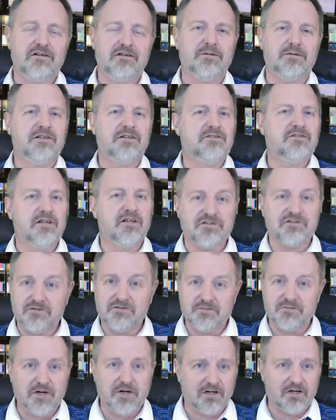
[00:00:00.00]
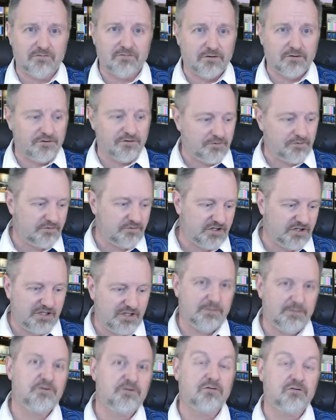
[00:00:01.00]
to be disrespectful to
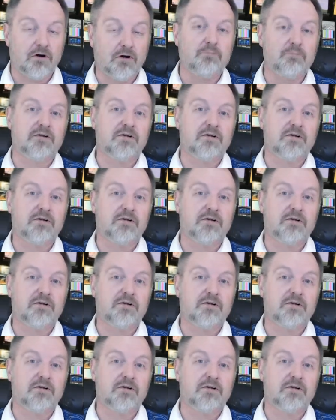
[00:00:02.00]
teams who are